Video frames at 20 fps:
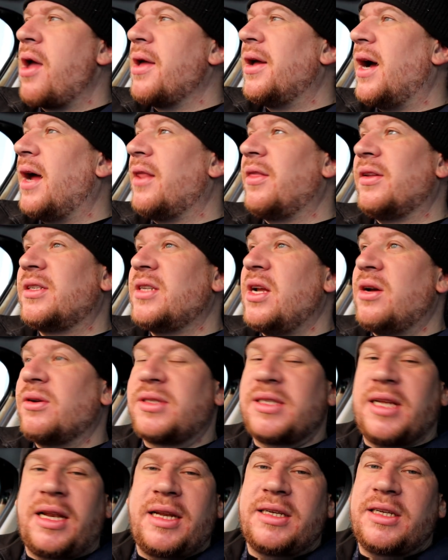And there's no
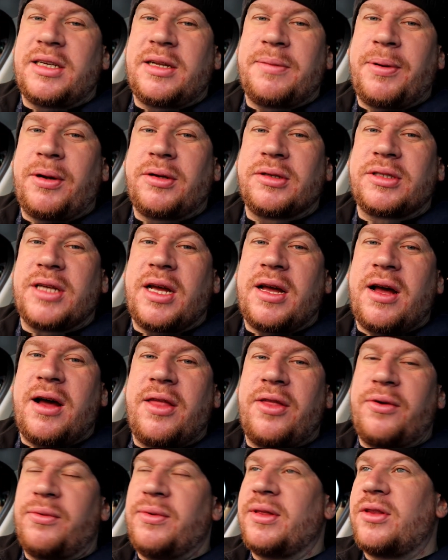cylinder deposit
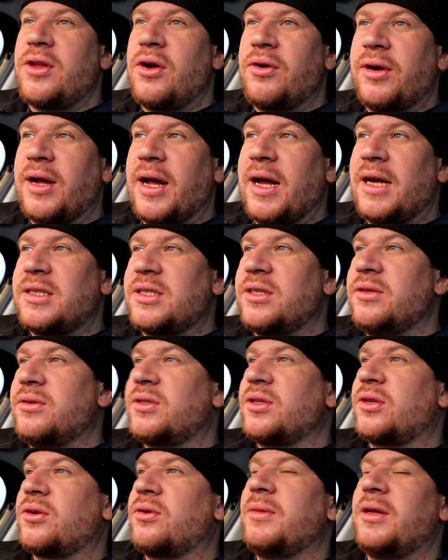either with Dongas, who's
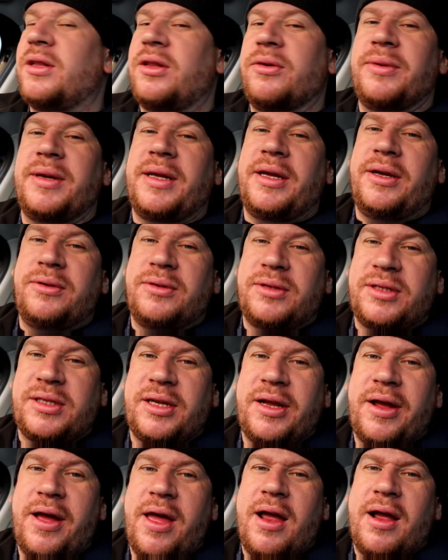the company that we use.
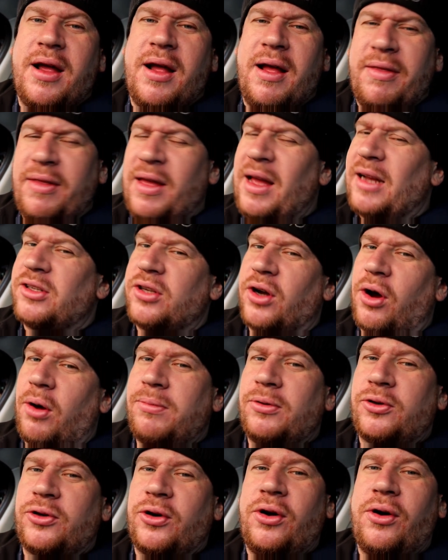They're top
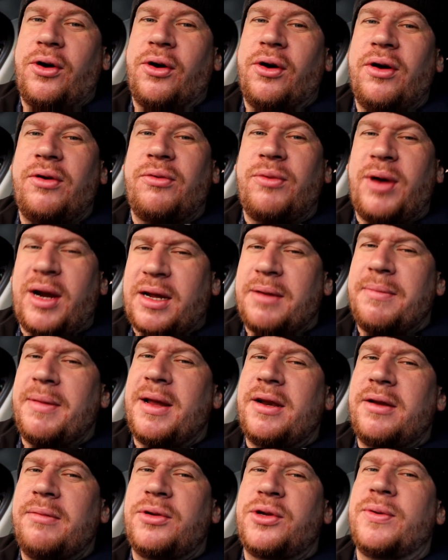draw.
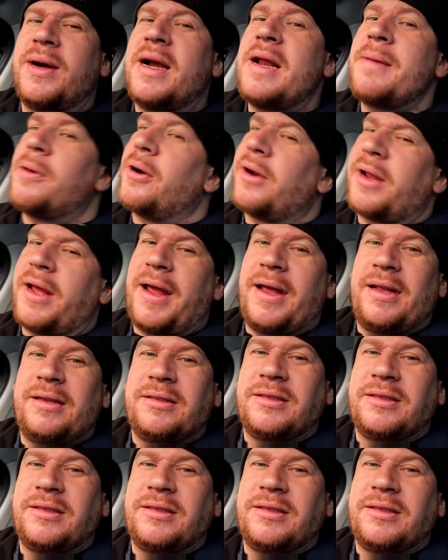Recommend them to anybody.